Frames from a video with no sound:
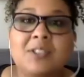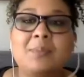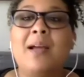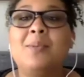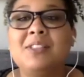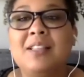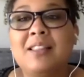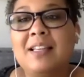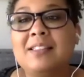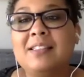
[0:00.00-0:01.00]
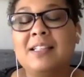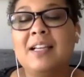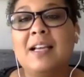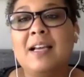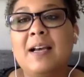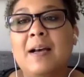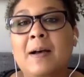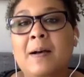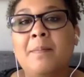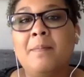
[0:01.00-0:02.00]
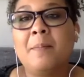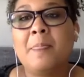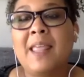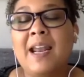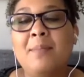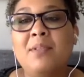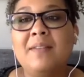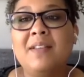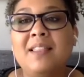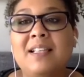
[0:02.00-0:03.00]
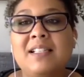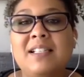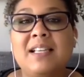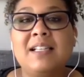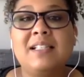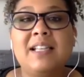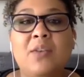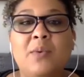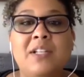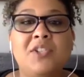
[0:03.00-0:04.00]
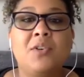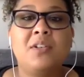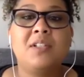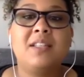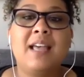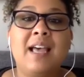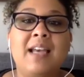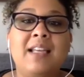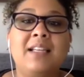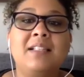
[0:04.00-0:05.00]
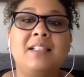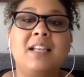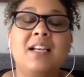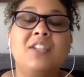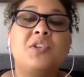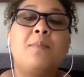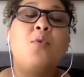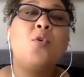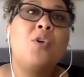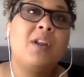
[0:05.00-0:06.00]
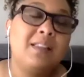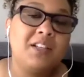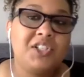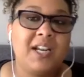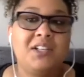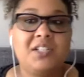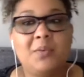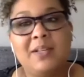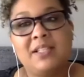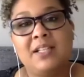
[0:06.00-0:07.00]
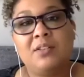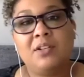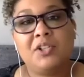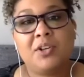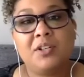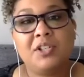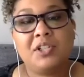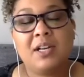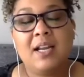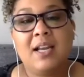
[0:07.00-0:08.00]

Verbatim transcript: Bibles, and things. Um, and I believe that this is a resource that is supporting the change that we see in the church.